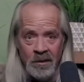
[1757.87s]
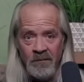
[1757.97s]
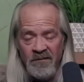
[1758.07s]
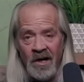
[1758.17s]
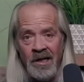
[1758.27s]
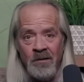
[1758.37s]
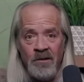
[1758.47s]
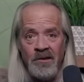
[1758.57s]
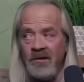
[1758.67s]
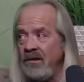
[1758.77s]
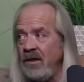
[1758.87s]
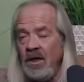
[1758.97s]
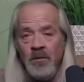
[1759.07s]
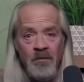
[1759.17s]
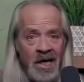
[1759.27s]
fighting with your
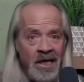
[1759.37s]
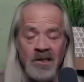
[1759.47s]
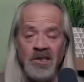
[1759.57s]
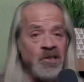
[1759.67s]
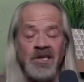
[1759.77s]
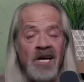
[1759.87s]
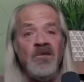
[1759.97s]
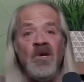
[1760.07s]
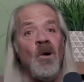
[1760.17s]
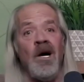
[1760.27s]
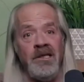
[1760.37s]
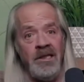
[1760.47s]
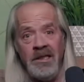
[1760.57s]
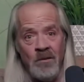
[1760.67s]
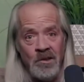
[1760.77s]
mate because you just have no
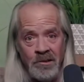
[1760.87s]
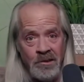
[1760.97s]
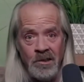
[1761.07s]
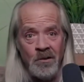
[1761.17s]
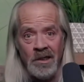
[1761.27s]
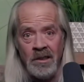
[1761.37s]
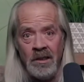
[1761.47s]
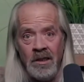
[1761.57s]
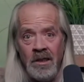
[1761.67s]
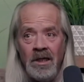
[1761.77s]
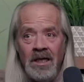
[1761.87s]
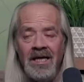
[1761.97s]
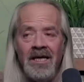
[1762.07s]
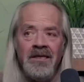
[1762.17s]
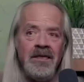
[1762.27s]
idea what you're doing.
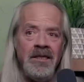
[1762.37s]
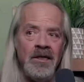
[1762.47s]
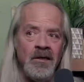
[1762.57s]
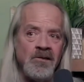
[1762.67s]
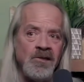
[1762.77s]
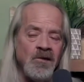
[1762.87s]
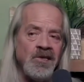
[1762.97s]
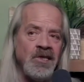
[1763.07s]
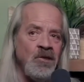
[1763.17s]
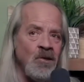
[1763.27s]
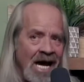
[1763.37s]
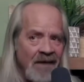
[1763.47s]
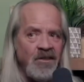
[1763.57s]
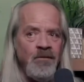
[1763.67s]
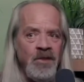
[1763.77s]
And, so it's like you
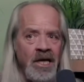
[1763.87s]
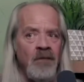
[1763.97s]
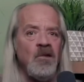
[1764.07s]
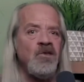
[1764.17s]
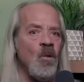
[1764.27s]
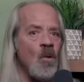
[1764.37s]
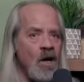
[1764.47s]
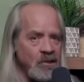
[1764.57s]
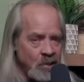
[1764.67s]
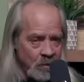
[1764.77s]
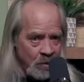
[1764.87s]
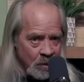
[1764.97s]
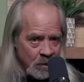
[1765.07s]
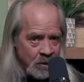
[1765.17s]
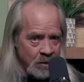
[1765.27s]
have to be able to want to
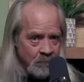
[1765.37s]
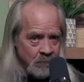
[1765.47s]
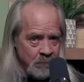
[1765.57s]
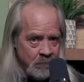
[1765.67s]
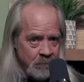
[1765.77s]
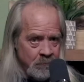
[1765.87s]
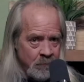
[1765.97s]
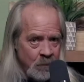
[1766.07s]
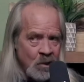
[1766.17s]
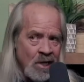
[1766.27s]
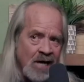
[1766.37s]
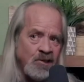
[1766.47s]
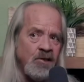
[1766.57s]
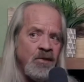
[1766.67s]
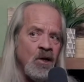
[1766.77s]
look. There
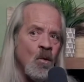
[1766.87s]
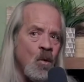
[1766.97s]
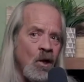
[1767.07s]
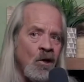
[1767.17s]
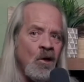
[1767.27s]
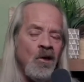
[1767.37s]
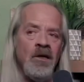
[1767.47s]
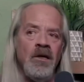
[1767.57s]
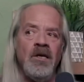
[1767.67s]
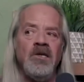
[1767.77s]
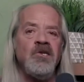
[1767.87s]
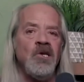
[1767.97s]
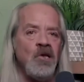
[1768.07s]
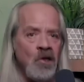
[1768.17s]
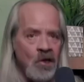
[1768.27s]
has to be a will to
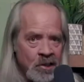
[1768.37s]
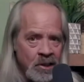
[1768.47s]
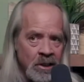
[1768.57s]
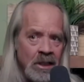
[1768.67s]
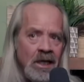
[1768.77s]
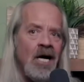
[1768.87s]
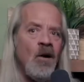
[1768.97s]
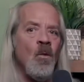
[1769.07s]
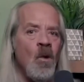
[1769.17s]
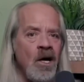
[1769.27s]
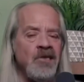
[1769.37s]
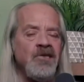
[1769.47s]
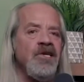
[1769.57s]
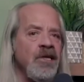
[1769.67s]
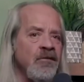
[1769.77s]
look at
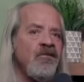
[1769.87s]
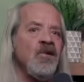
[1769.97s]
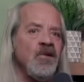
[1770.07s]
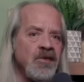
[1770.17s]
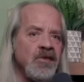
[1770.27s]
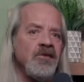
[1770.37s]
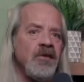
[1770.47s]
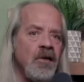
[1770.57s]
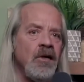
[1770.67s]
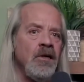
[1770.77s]
what the influences are.